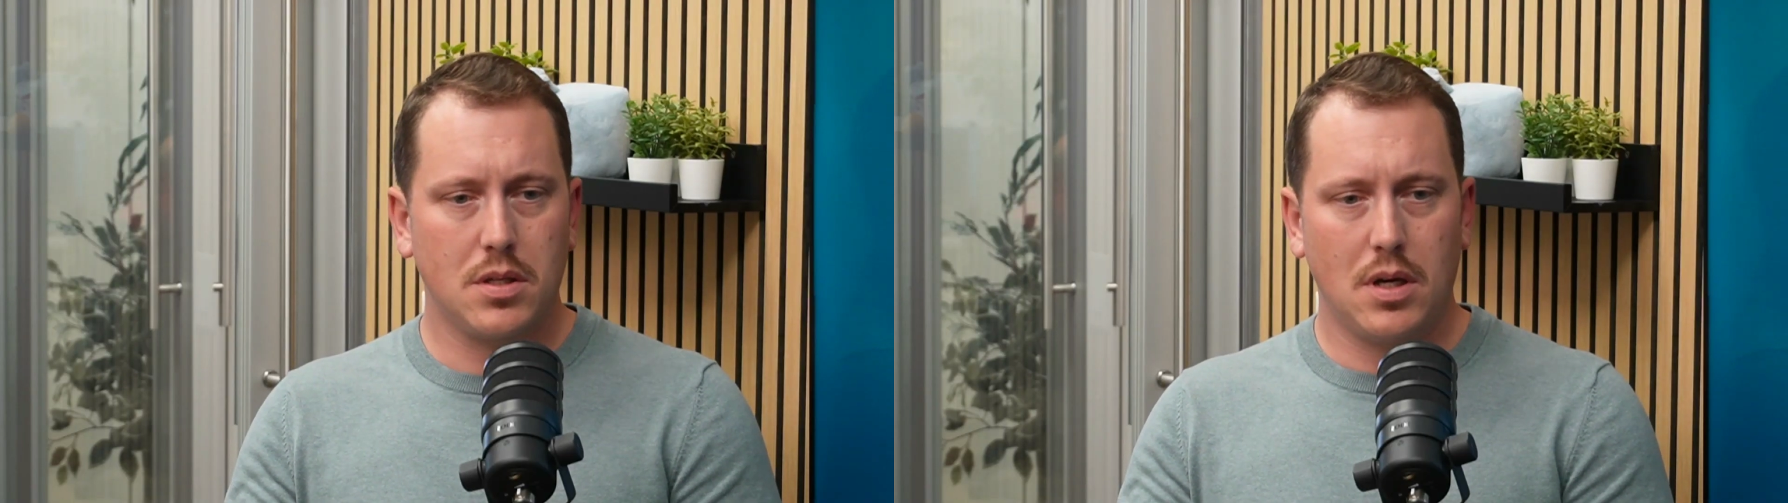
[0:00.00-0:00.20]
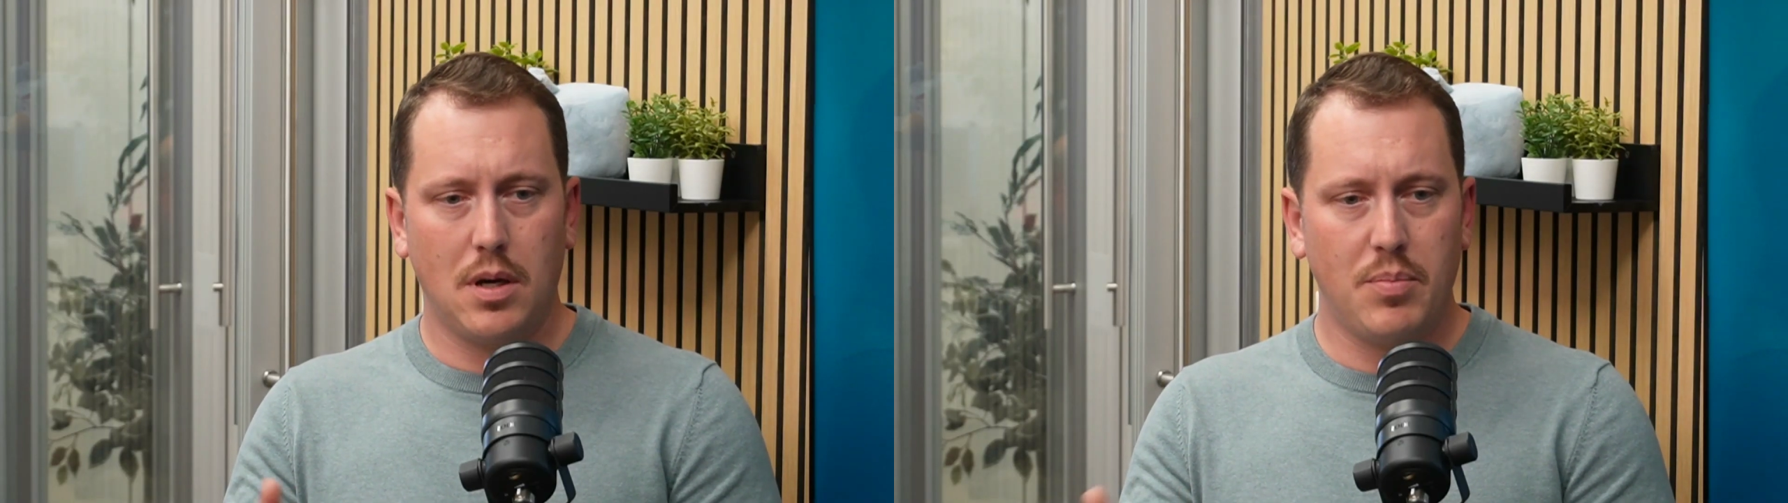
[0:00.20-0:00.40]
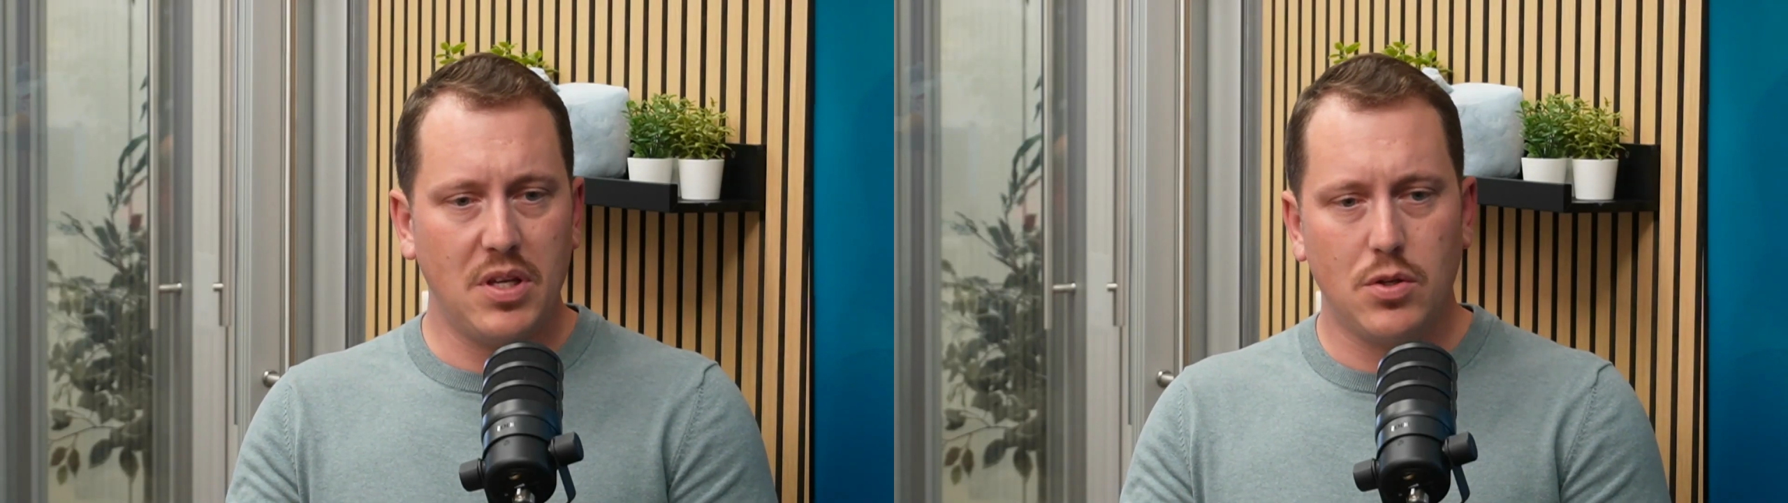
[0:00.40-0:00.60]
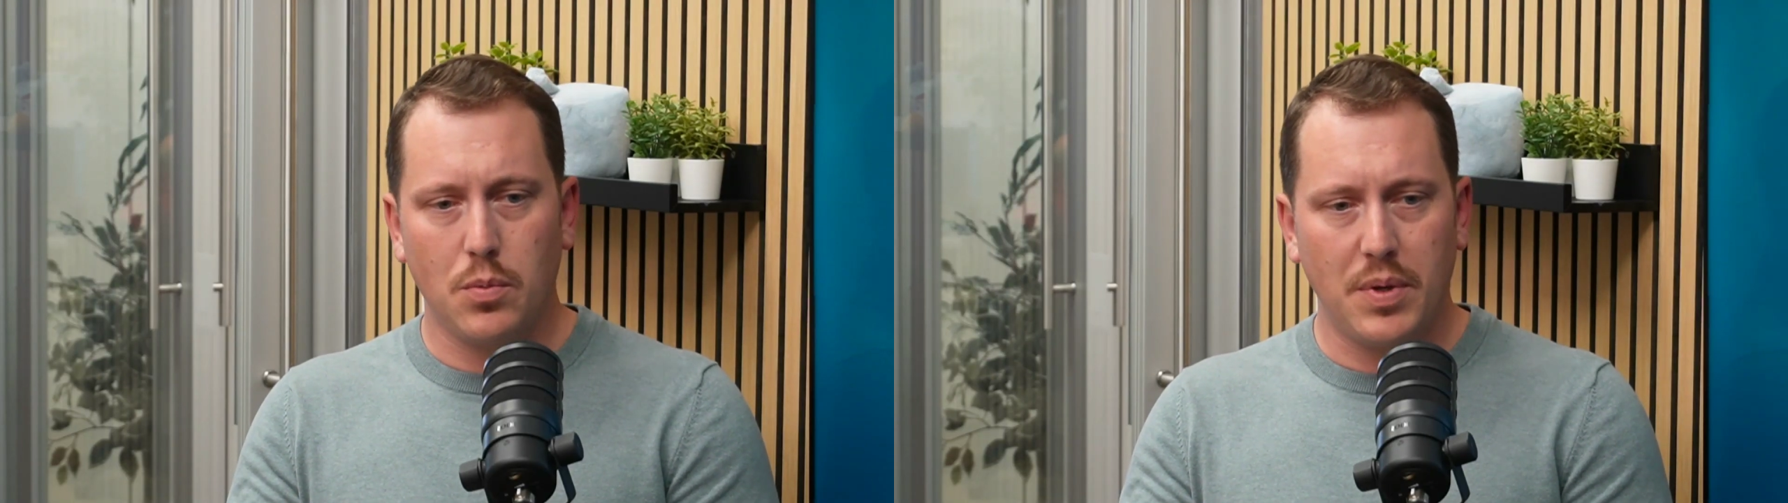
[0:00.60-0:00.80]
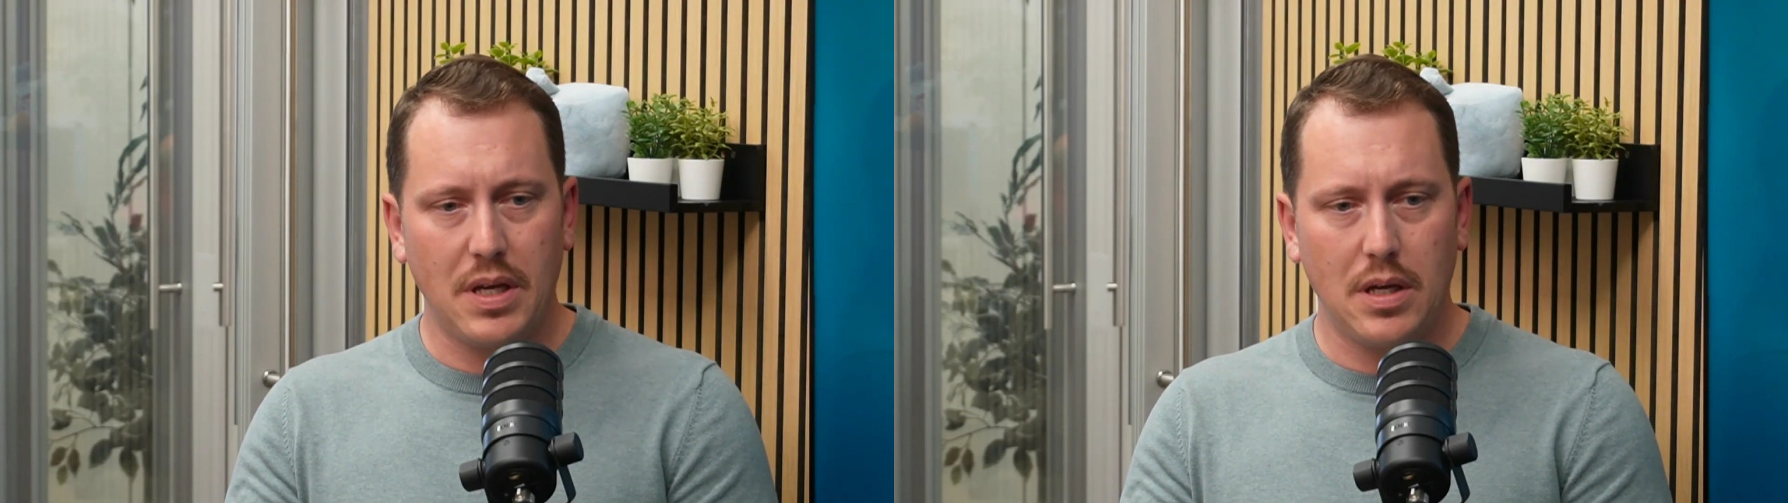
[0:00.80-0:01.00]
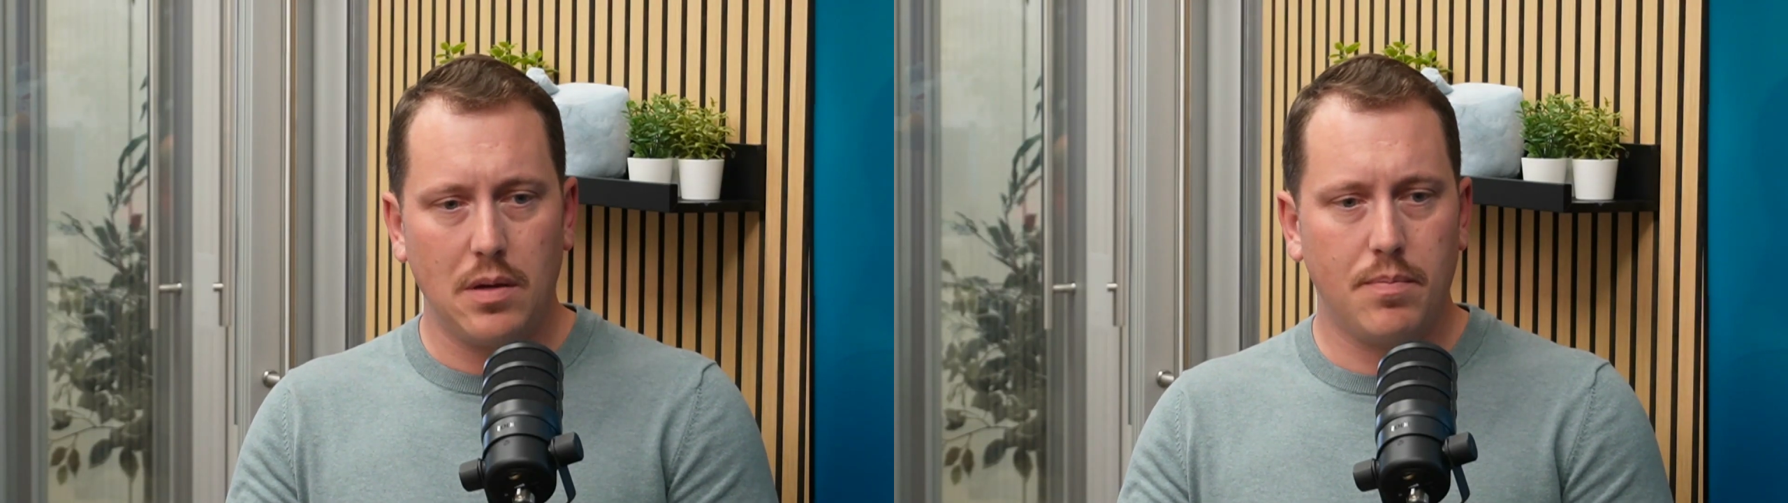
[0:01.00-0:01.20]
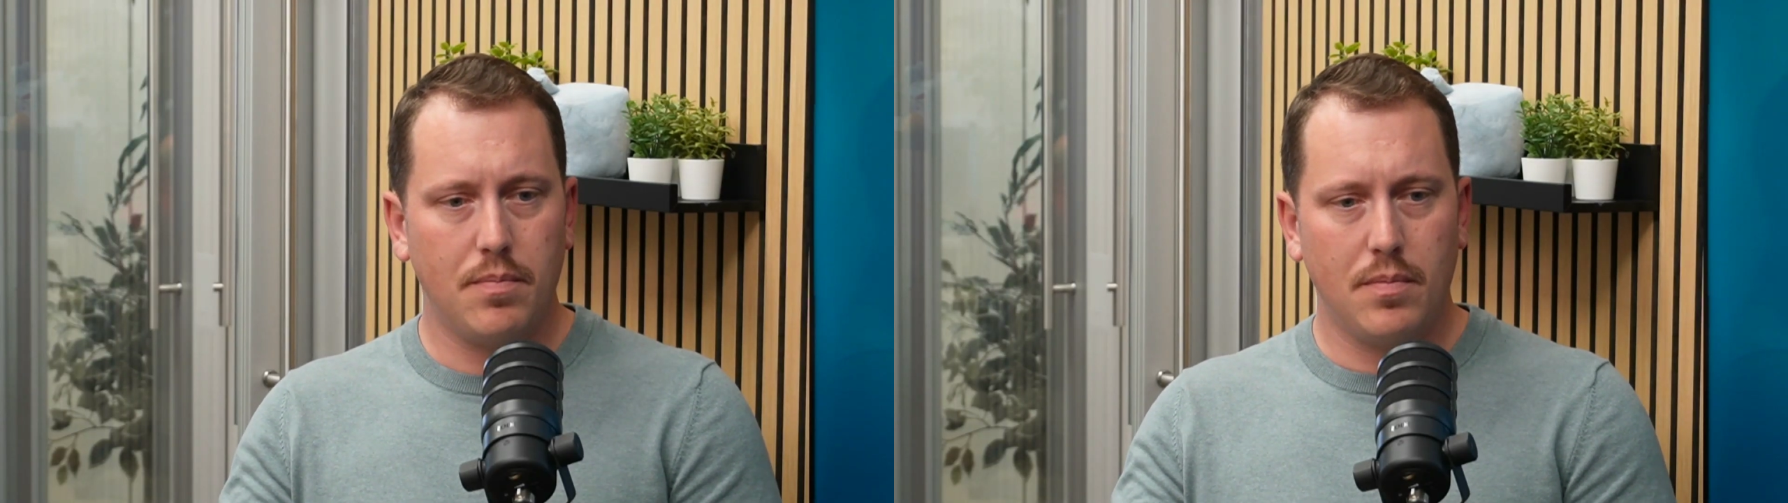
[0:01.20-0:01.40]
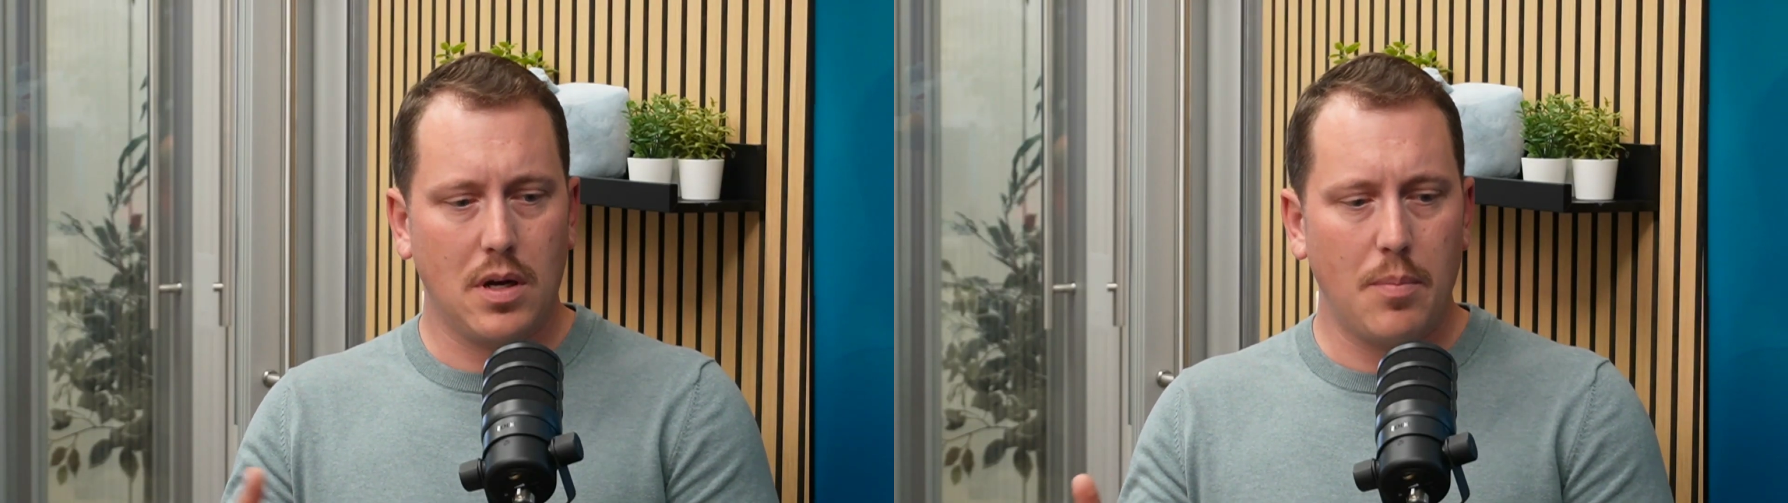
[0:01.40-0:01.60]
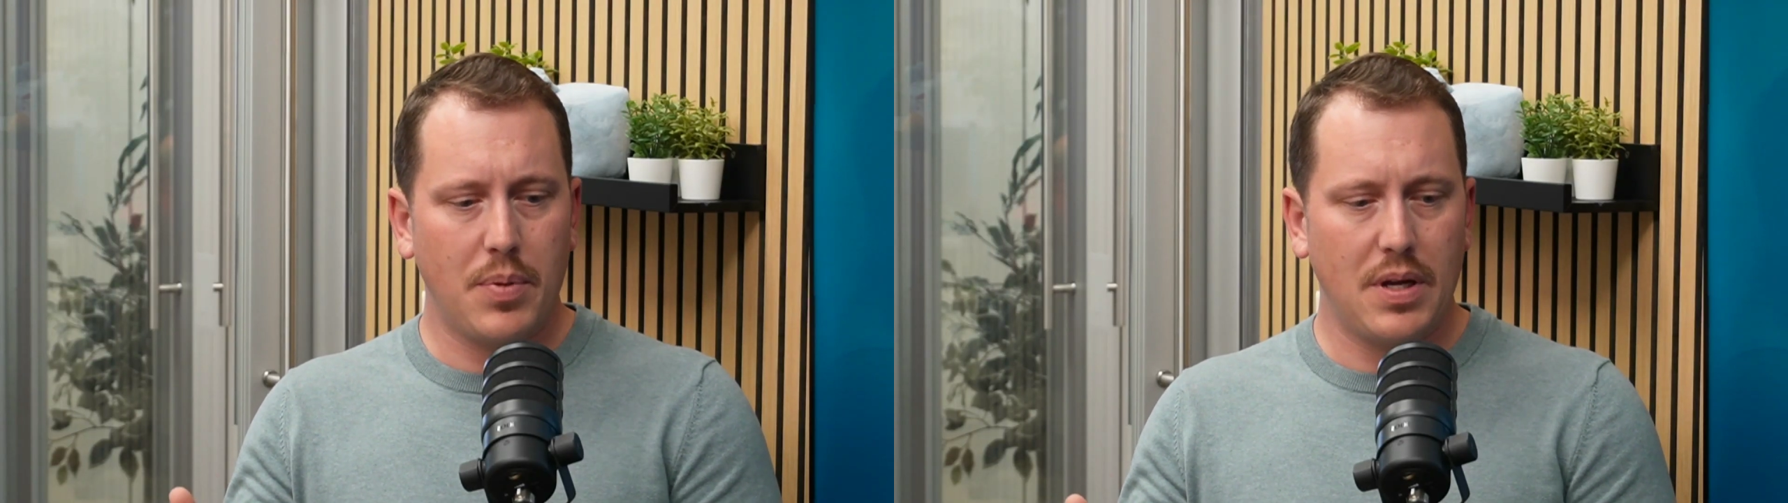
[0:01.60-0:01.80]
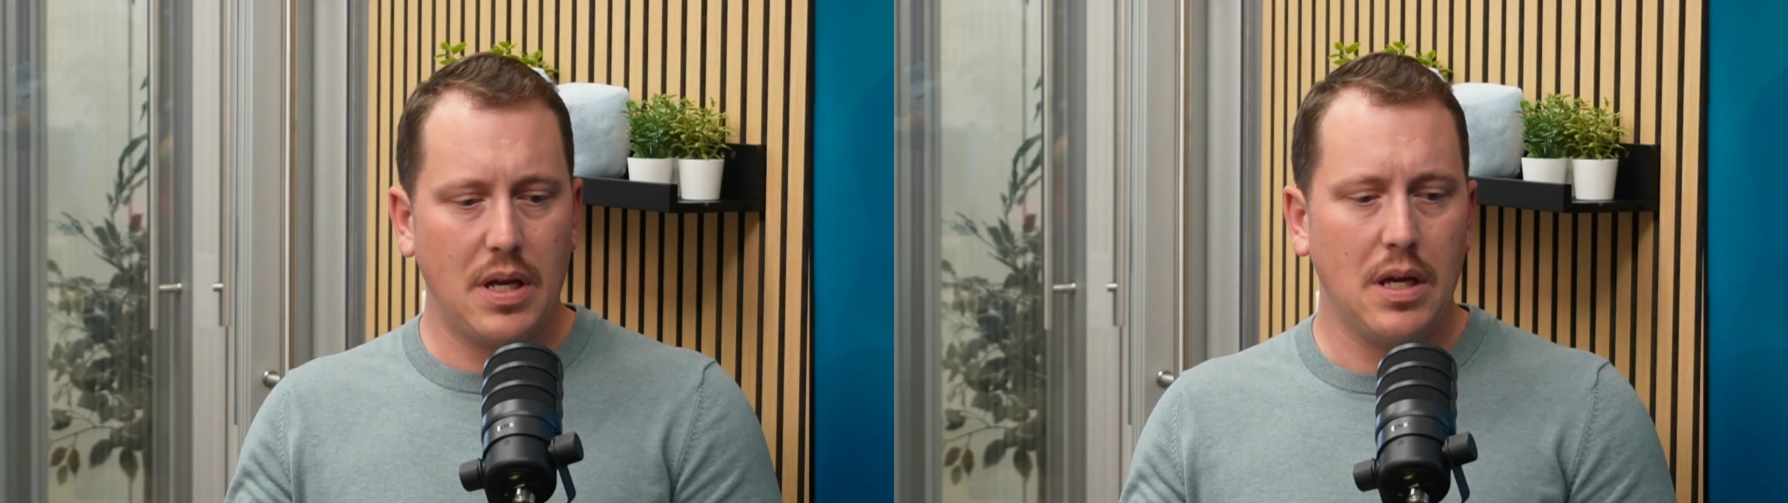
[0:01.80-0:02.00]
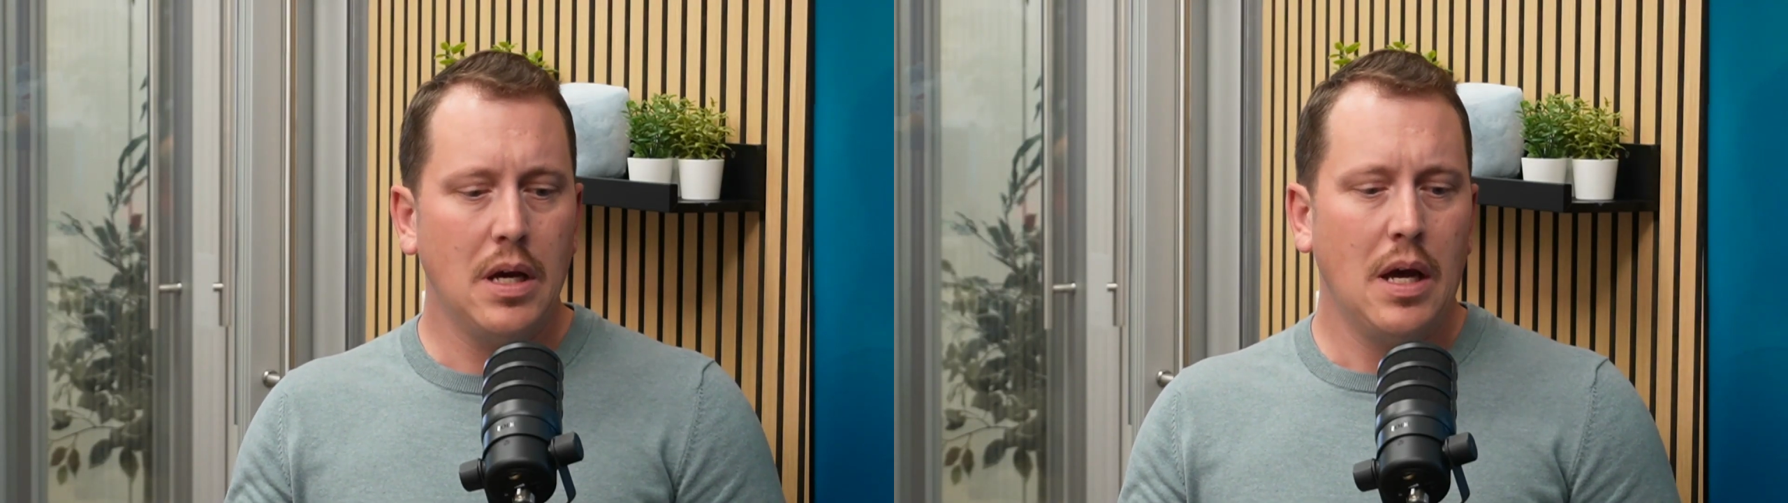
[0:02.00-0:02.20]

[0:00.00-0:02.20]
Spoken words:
B2B company,